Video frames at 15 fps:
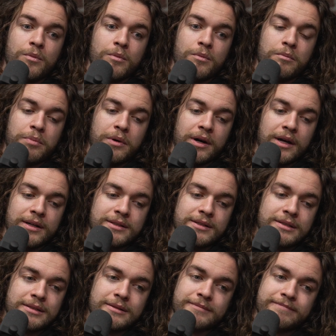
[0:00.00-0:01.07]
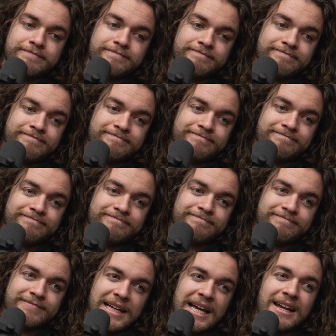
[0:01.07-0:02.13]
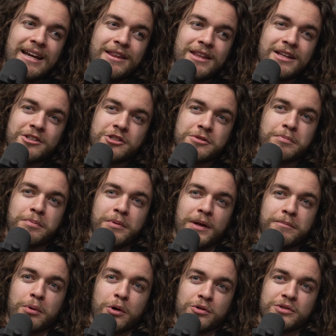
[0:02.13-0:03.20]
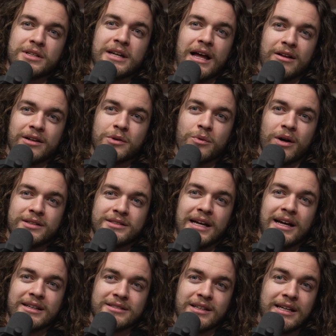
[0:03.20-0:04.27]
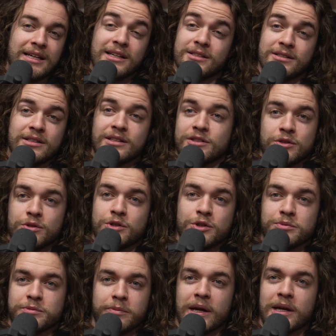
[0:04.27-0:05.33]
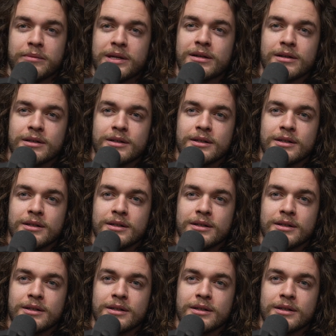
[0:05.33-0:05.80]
But, and I think just like personality wise, as like he's YouTube's baby,